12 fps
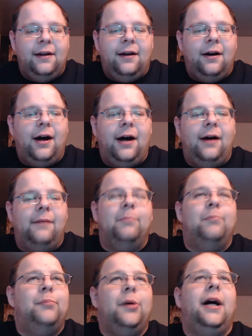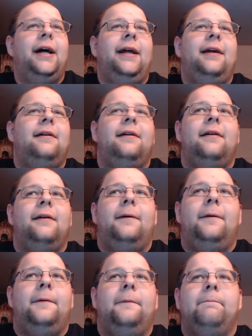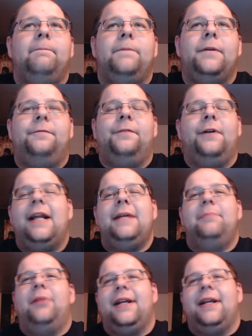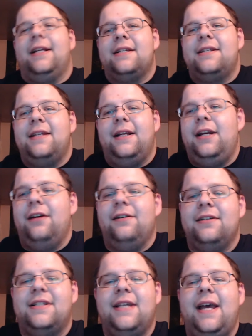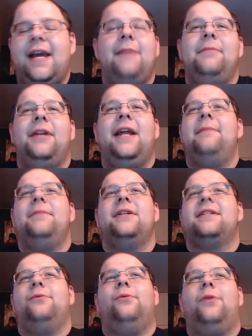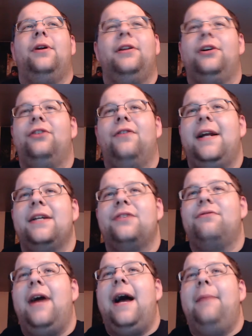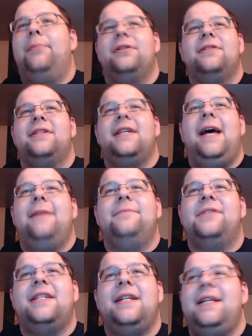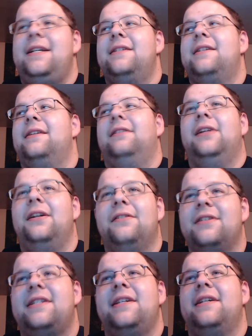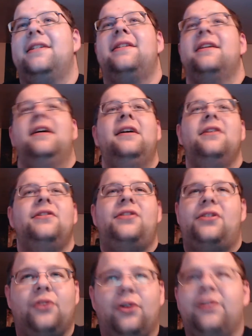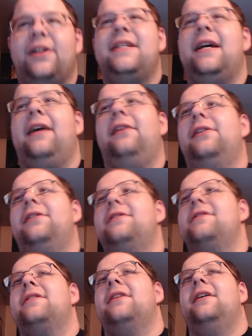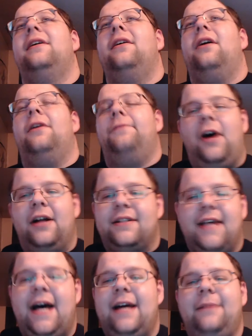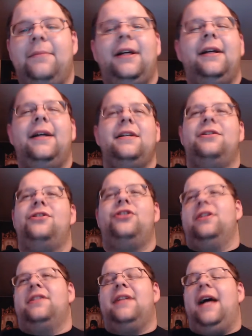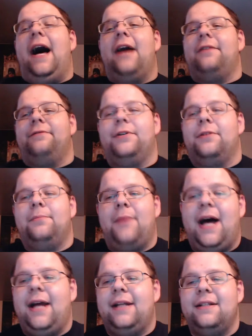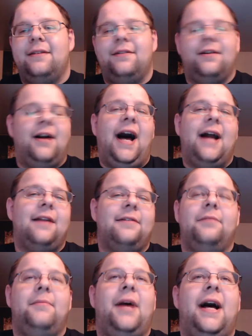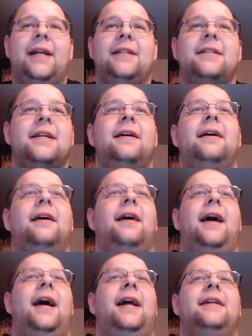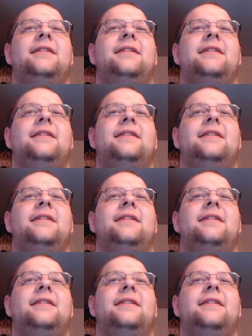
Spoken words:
But for anybody to sit here and say Eminem isn't one of the greatest rappers, MCs, lyricists, storytellers of all time is just out of their mind. They're out of their mind. And